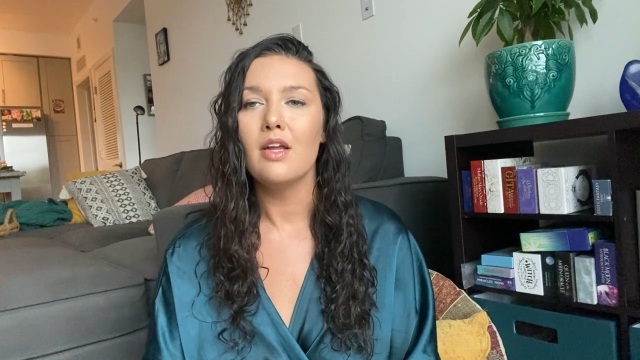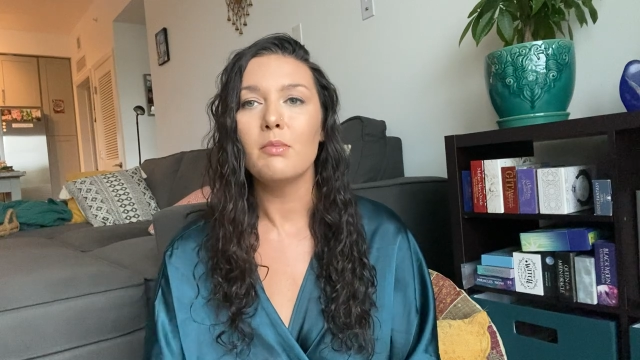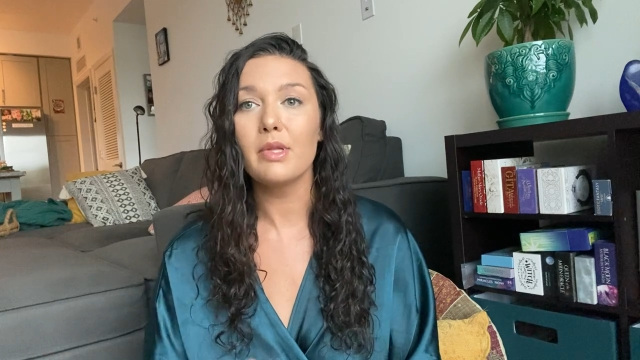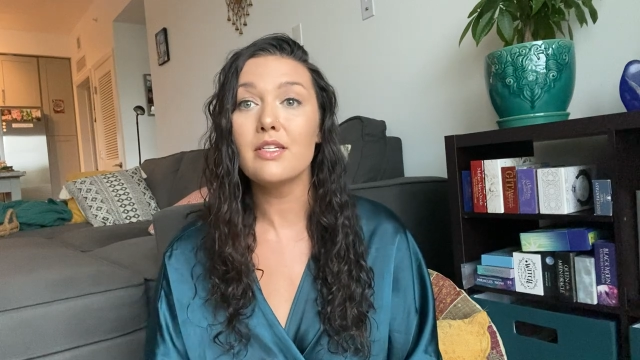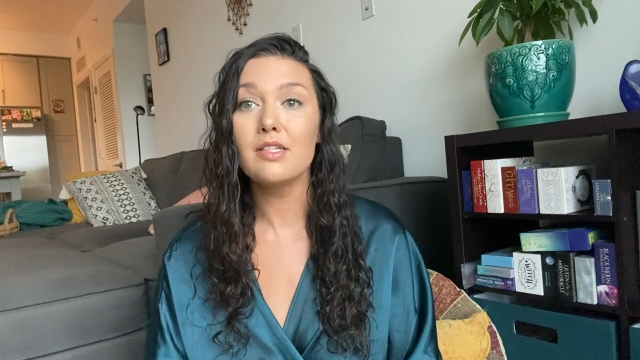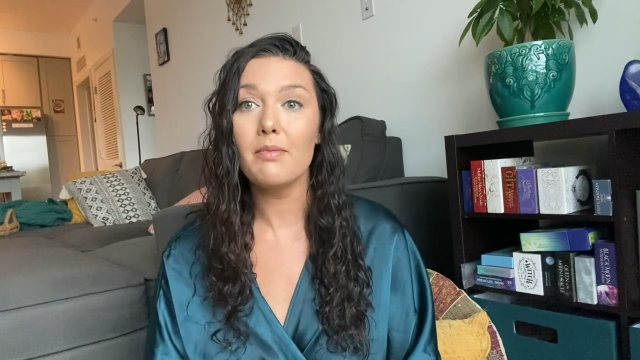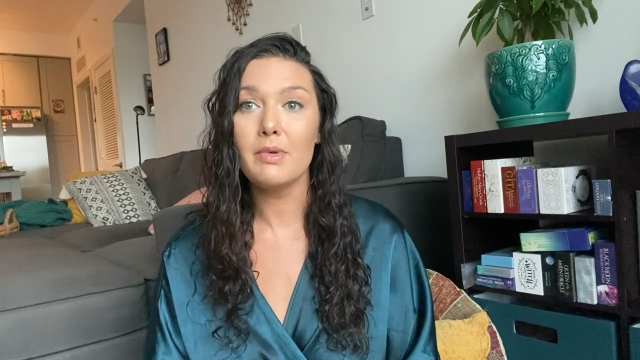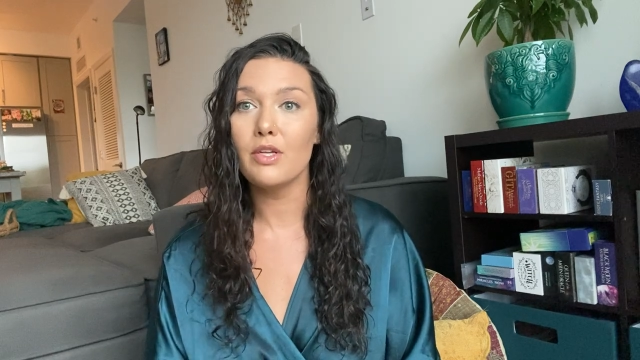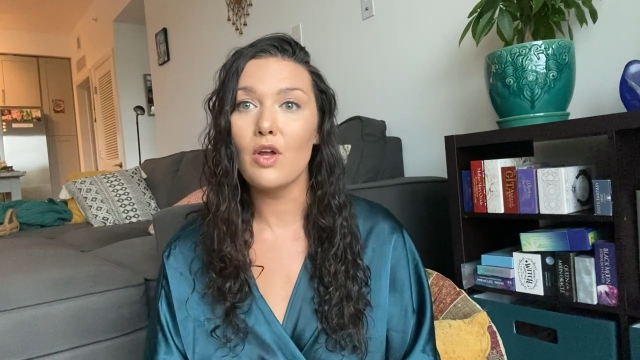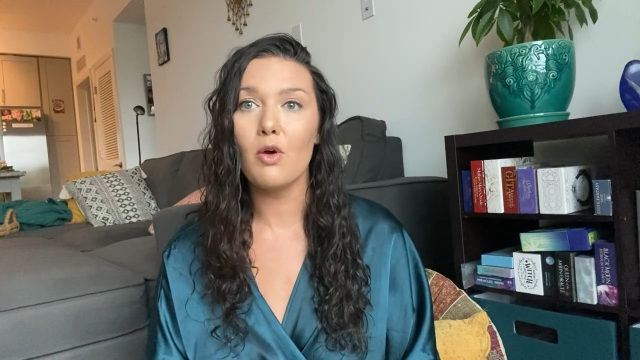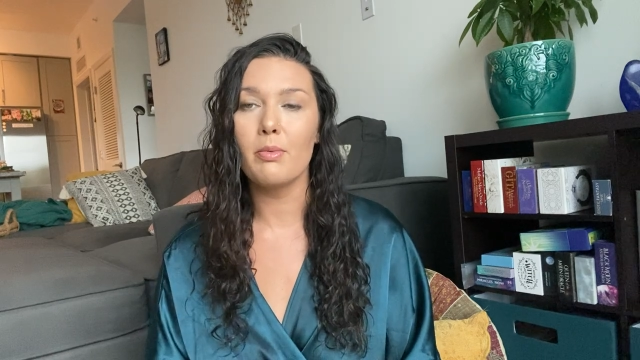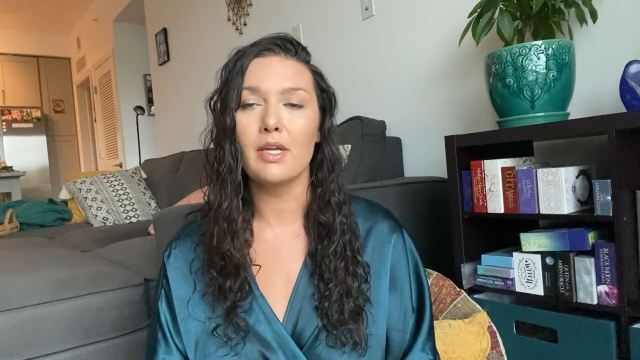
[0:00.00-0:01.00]
please let me
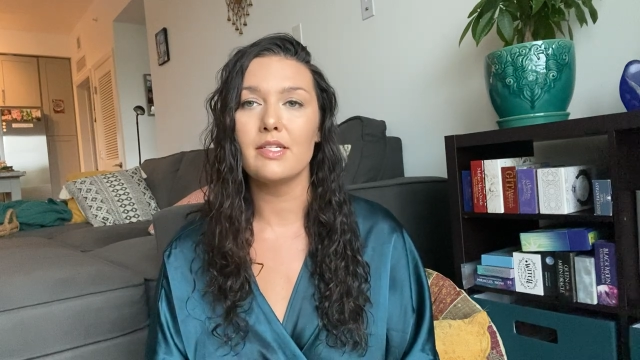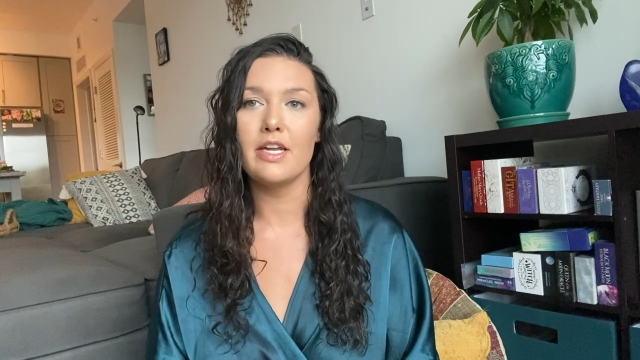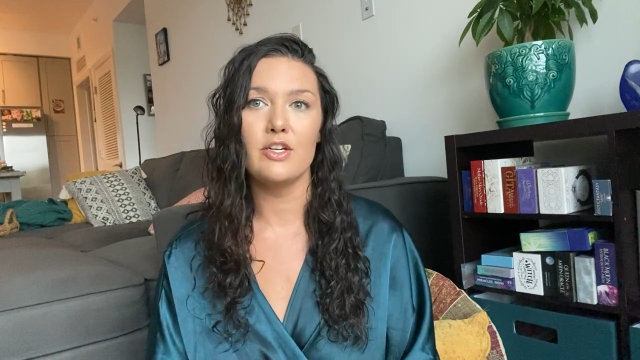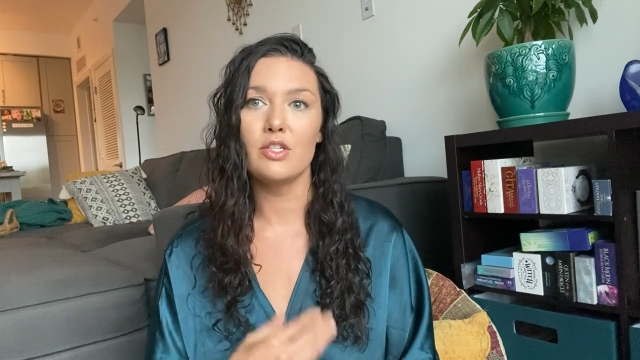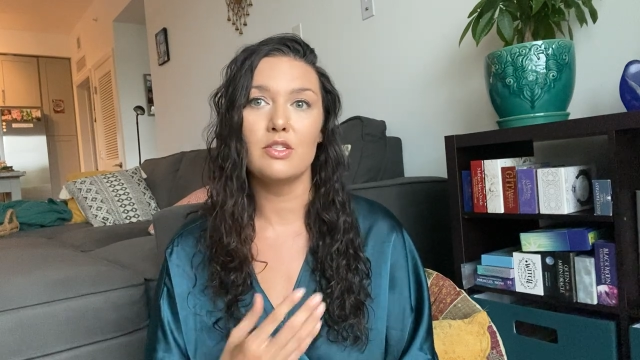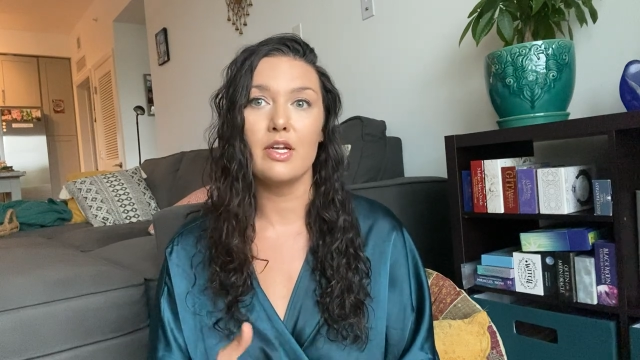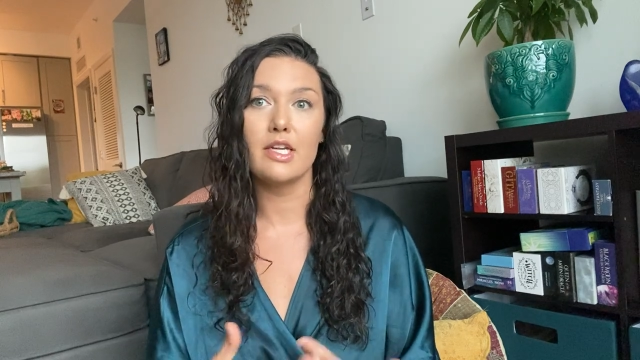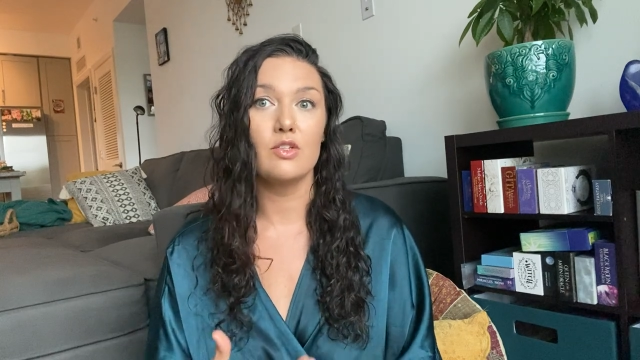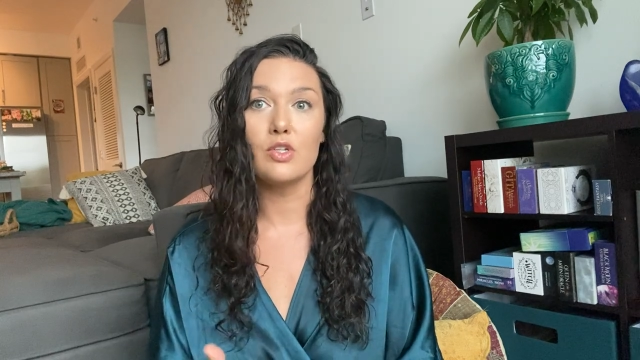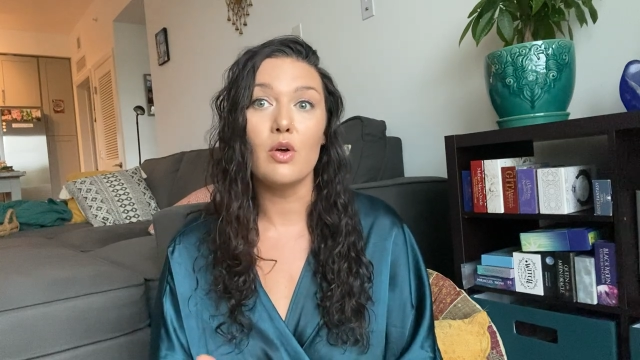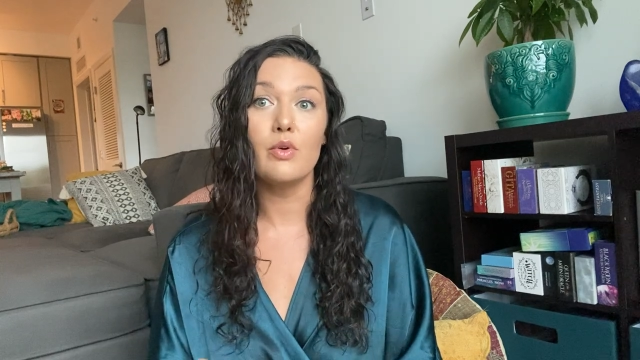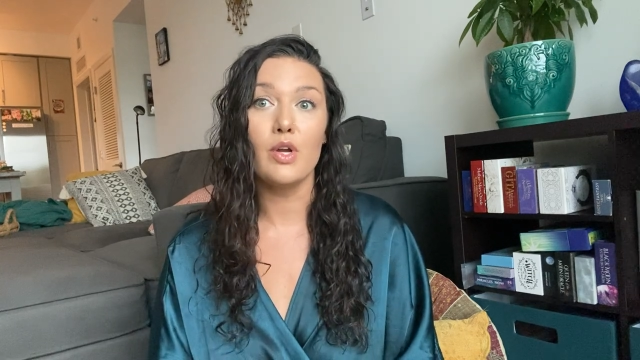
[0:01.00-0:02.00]
know because I just like
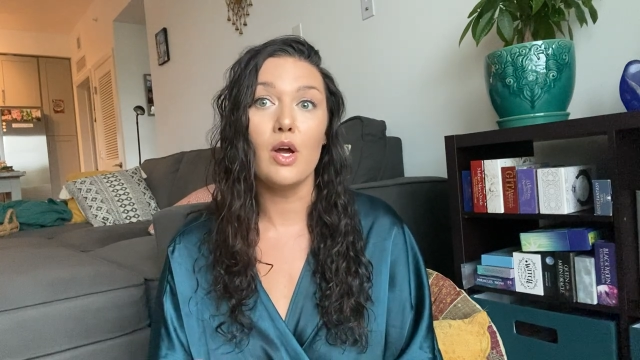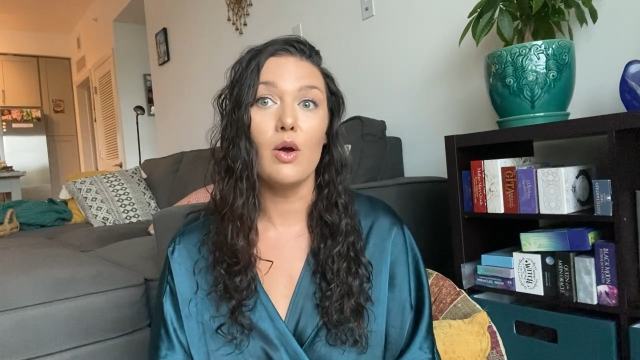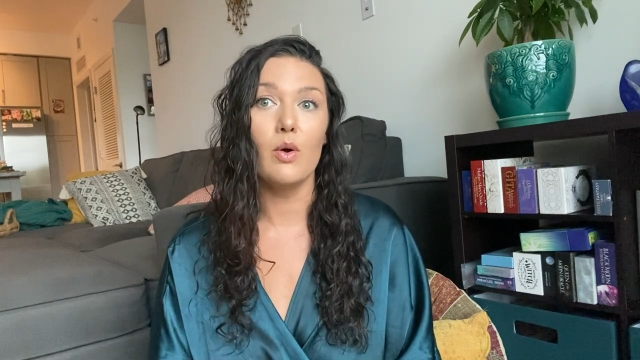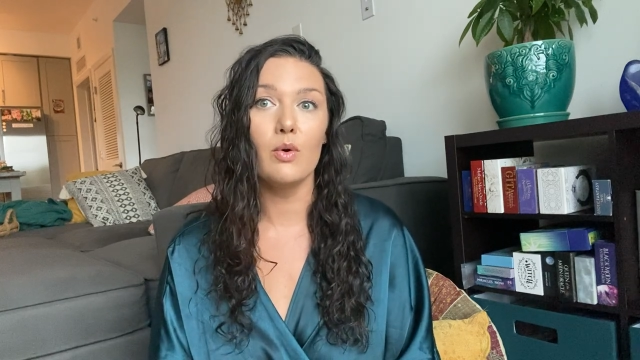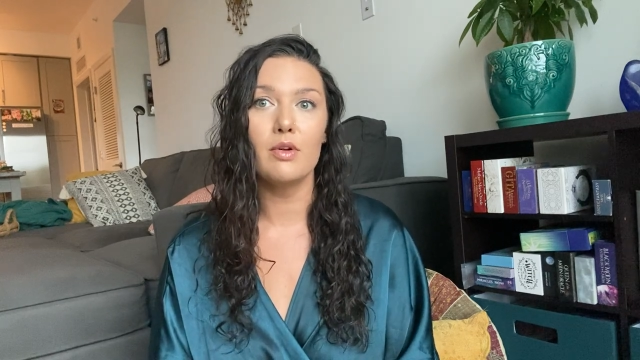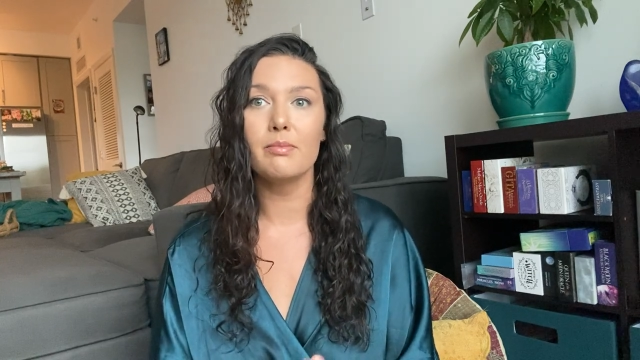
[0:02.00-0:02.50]
don't know